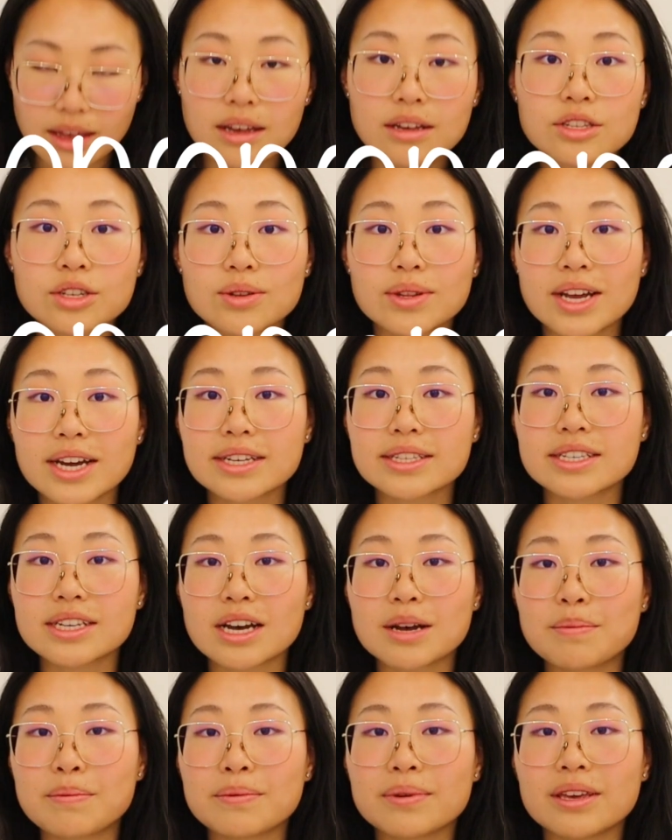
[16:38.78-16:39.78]
So next
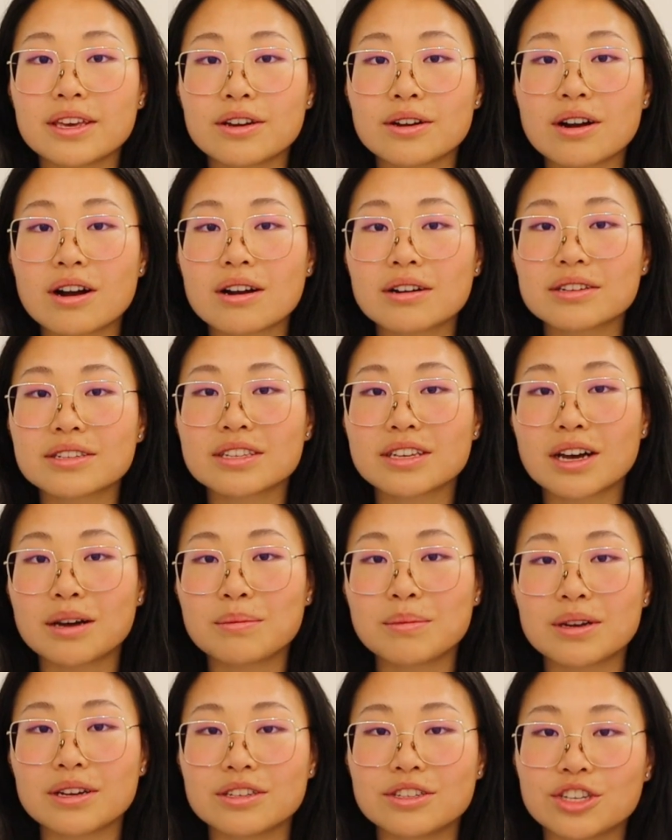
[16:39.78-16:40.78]
up, here are
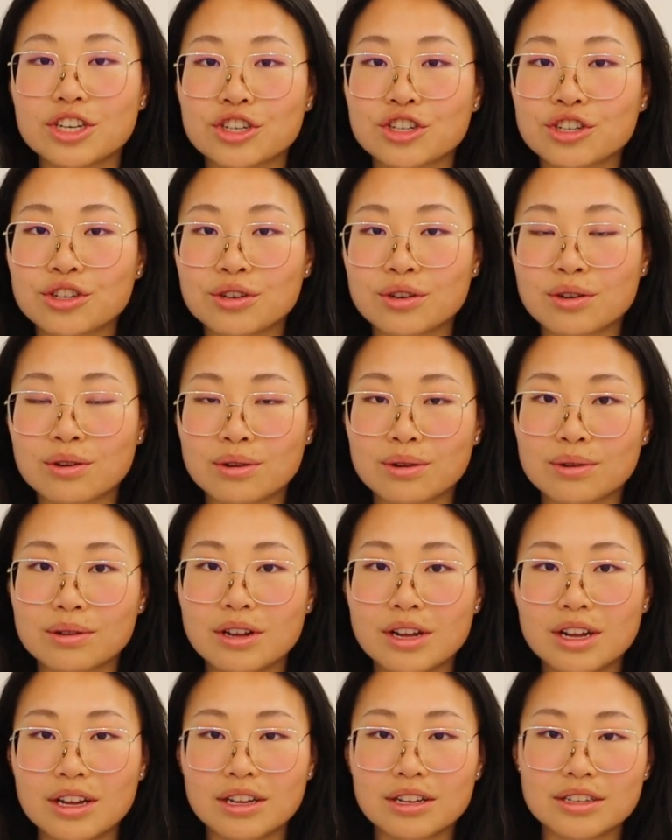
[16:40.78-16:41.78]
some
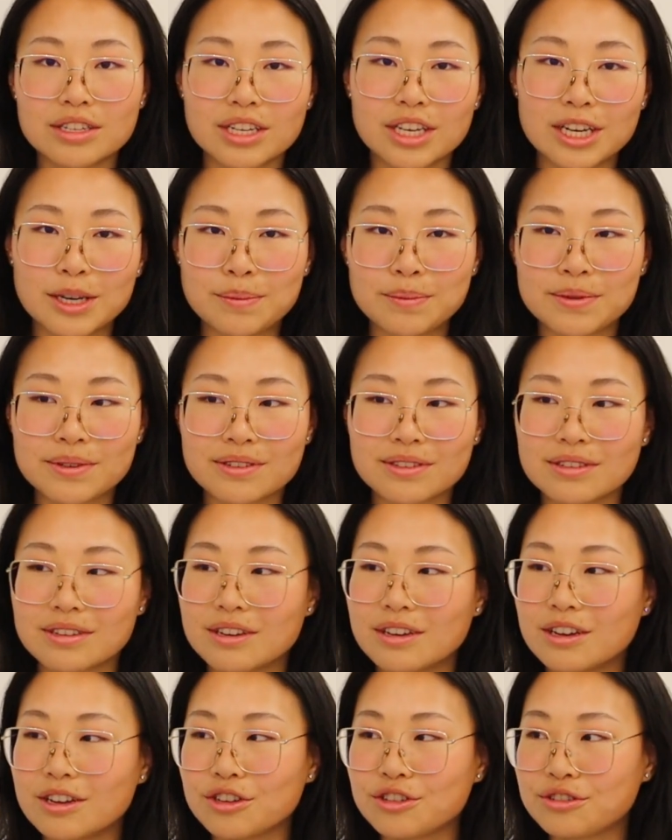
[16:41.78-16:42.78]
additional tips,
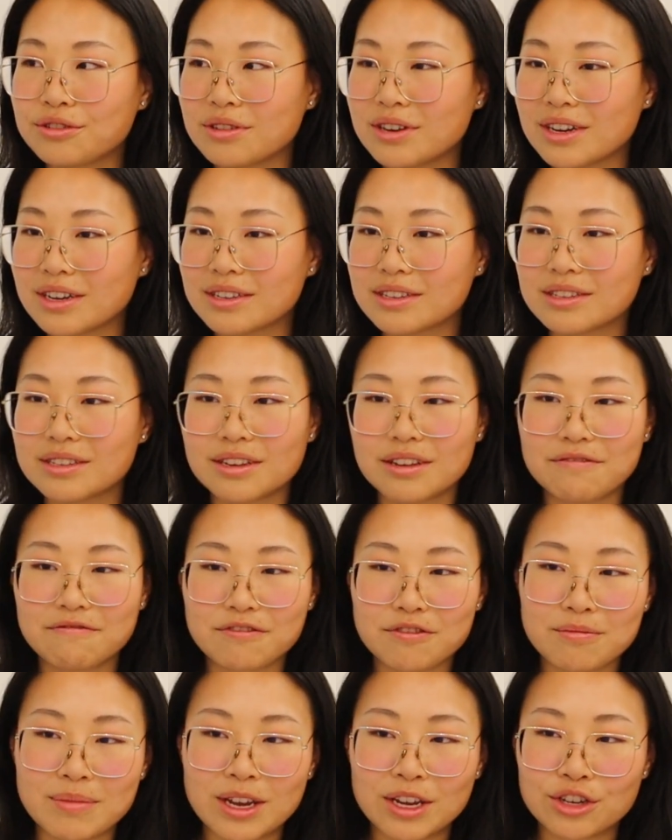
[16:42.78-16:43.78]
tricks,
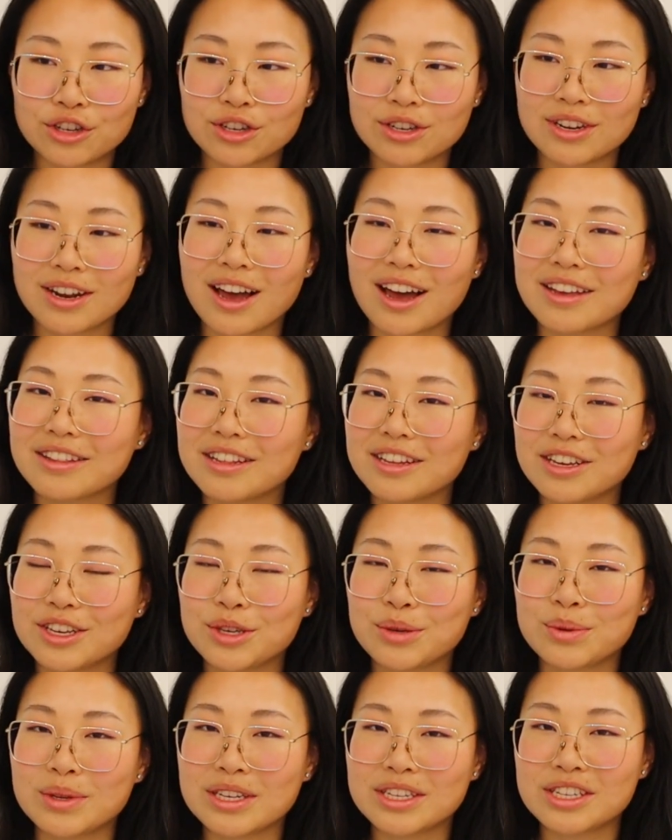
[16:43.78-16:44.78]
information I
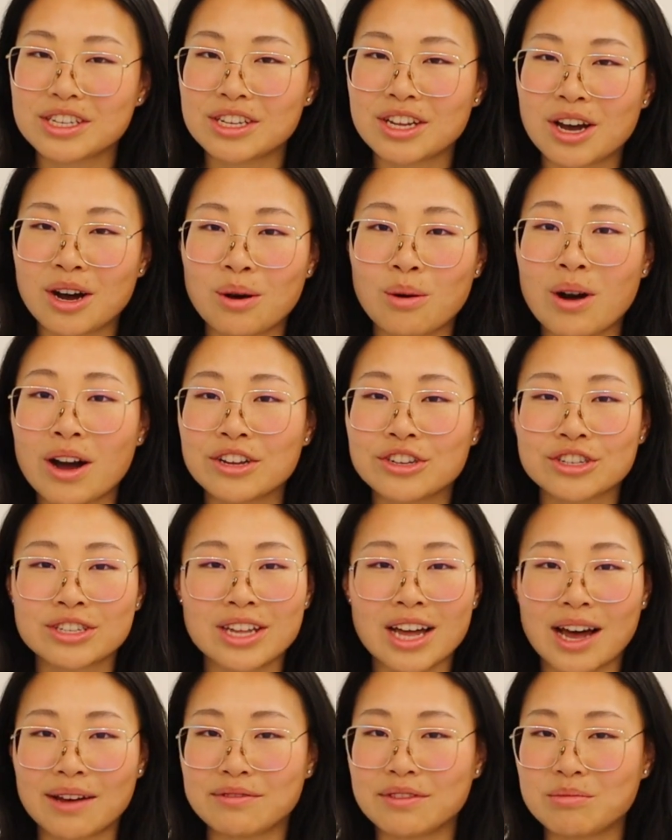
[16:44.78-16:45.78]
think you need to know. I
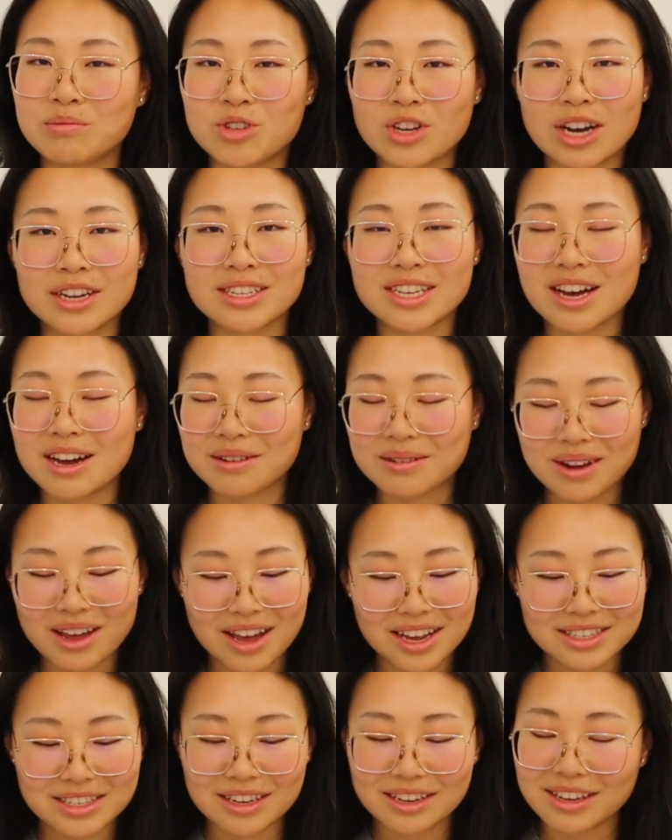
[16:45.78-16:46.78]
just have them jot down
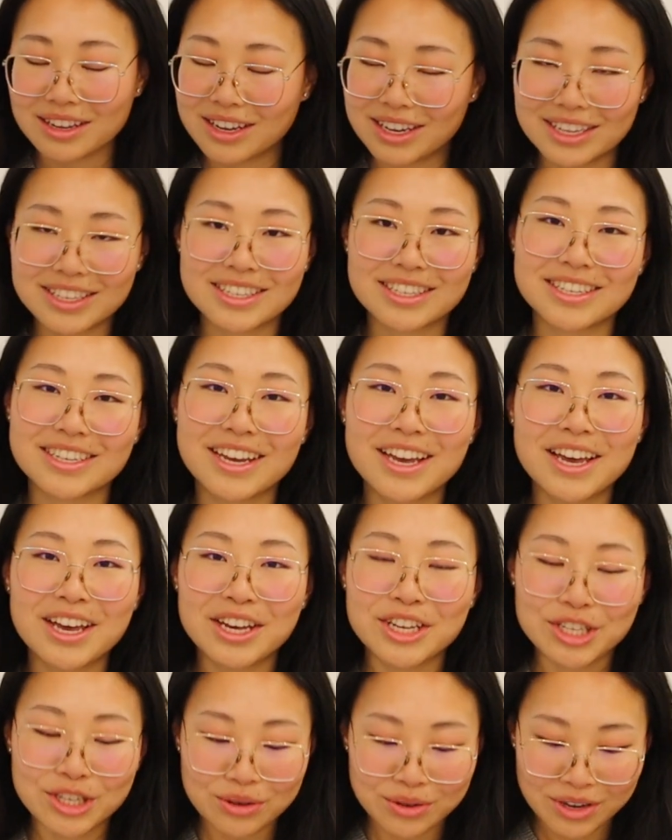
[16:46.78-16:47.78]
as a list.
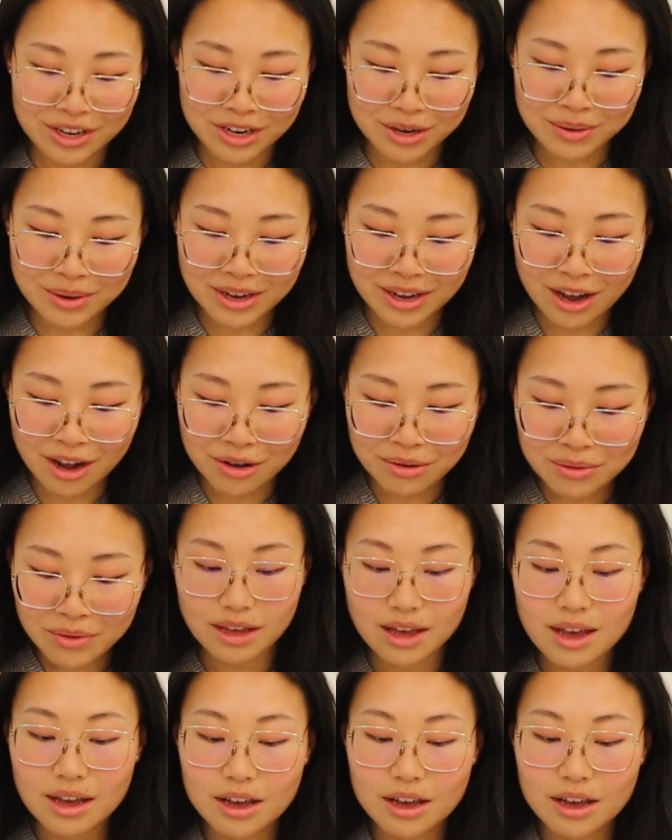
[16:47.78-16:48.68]
So here we go.